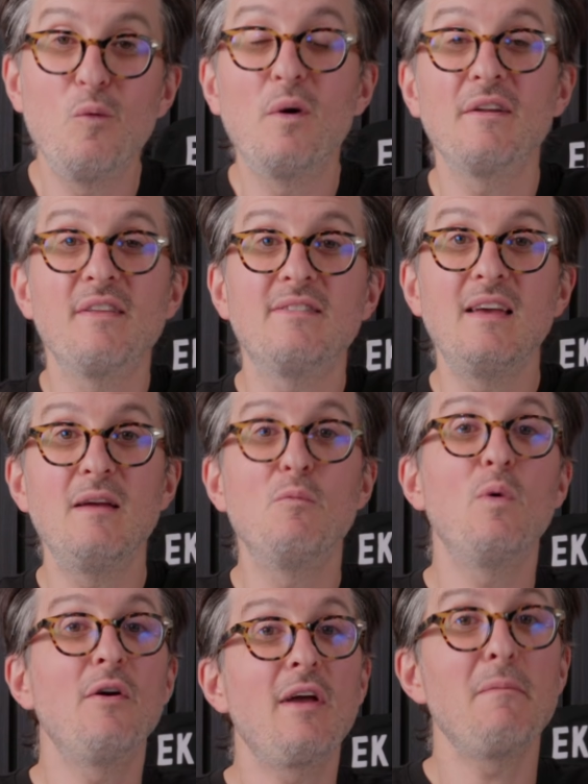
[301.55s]
One of the team
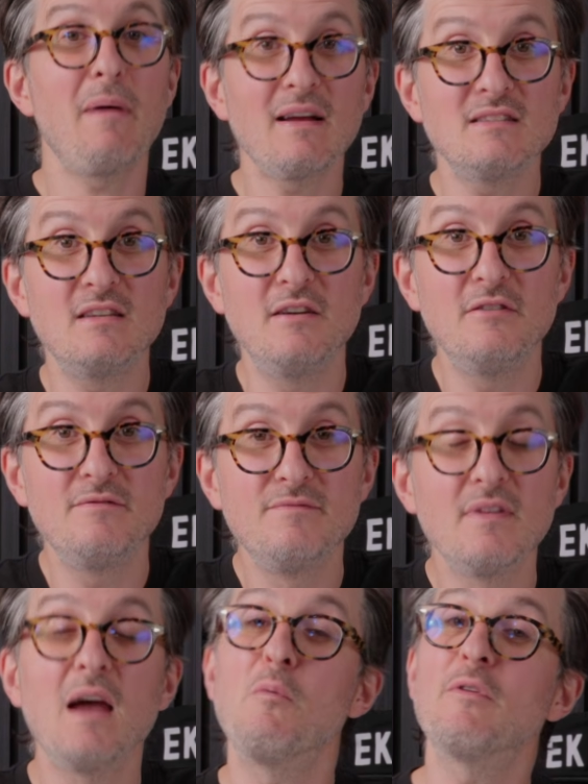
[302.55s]
will back to you, and